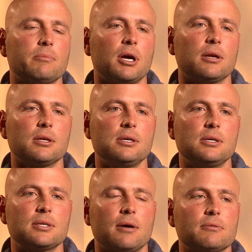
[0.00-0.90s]
minor
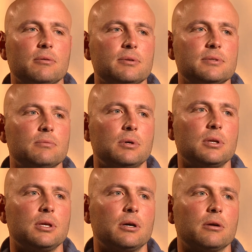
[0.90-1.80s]
leagues, I was always one
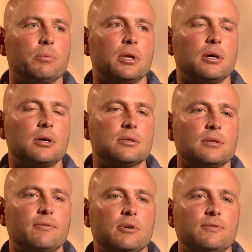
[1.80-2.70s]
of the younger players
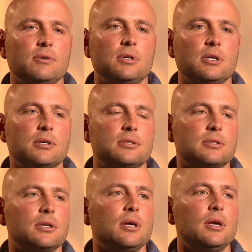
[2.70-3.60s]
in the first few years,
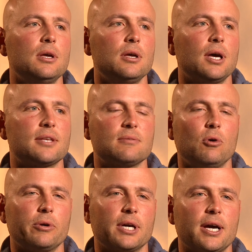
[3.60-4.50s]
and had some
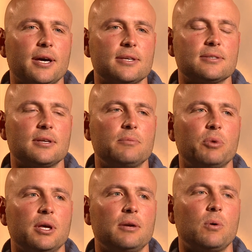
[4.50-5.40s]
older guys that had
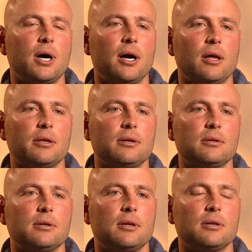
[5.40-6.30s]
played a while,
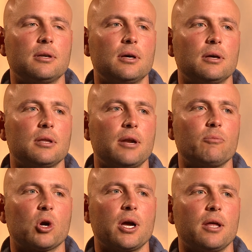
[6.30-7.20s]
and a lot of
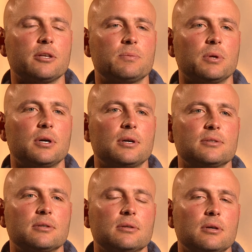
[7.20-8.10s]
them were college
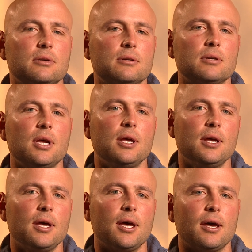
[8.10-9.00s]
players and
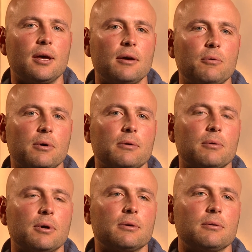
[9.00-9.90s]

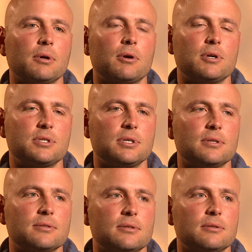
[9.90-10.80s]
were
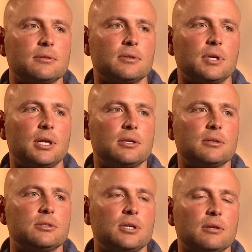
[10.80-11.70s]
Christians
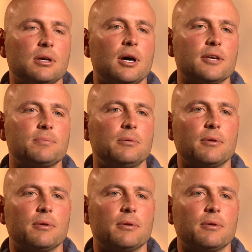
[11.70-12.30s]
and shared the gospel